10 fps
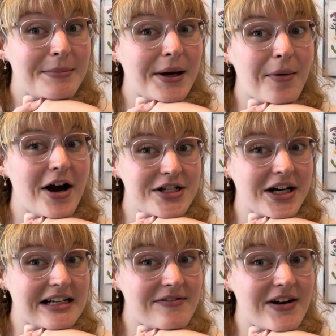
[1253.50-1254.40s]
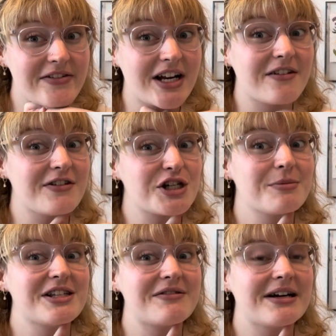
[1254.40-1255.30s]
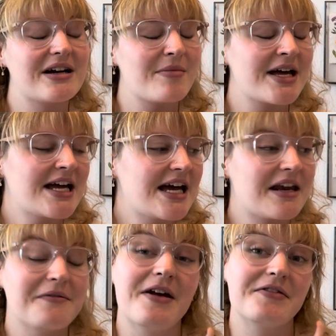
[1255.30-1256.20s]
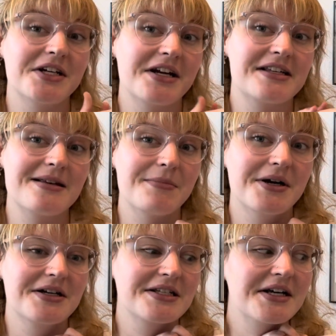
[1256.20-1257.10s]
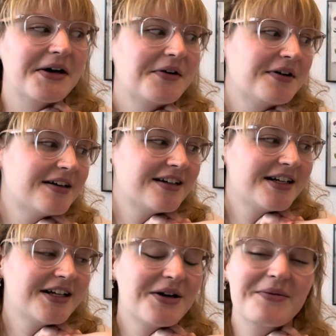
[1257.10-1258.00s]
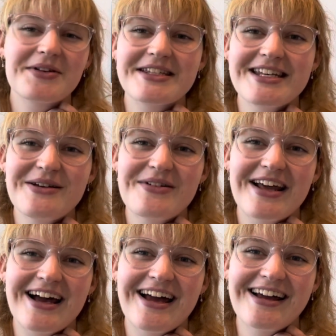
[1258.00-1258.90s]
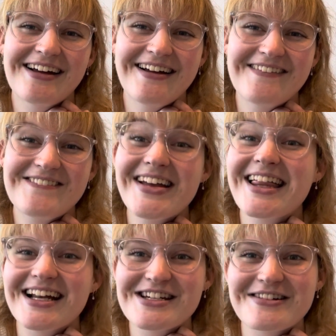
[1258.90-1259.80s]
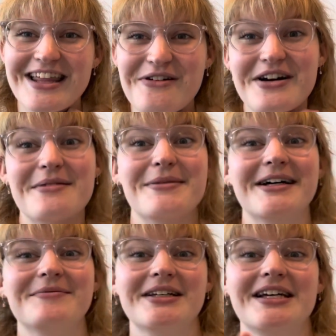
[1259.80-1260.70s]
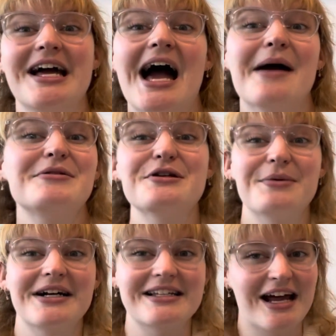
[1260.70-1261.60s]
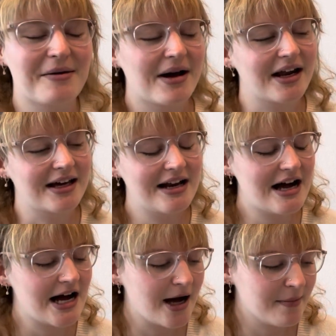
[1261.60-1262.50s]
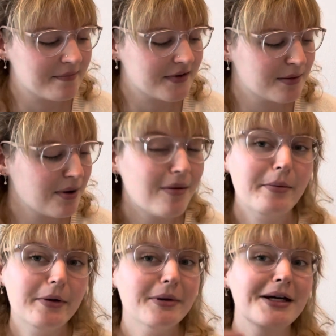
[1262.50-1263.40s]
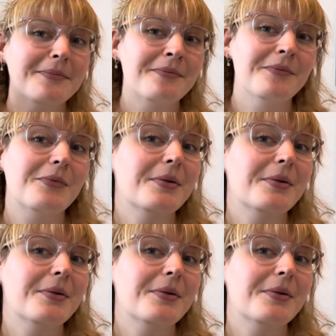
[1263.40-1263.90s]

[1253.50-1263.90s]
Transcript: project. I've never done fisherman's rib and I've never done a zipper, so we'll see when I feel like doing that one, but I'm super excited about it. It probably will